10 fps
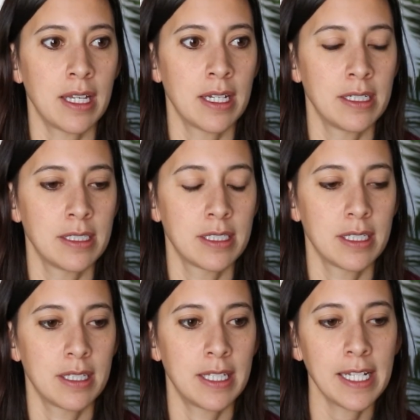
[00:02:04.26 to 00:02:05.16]
and
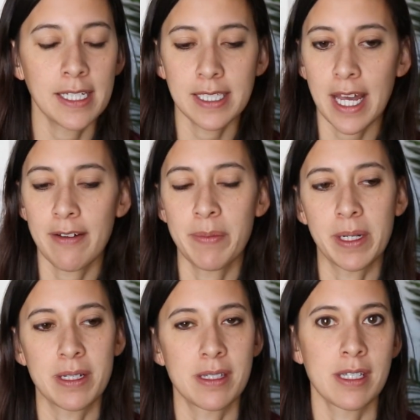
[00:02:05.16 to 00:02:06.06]
things that have been
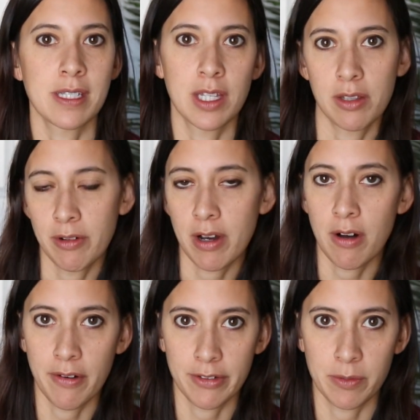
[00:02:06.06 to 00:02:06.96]
consistent throughout
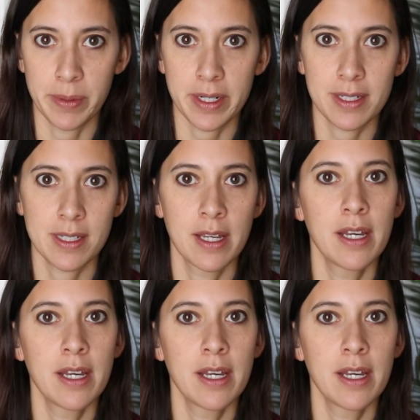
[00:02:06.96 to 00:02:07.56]
all their books.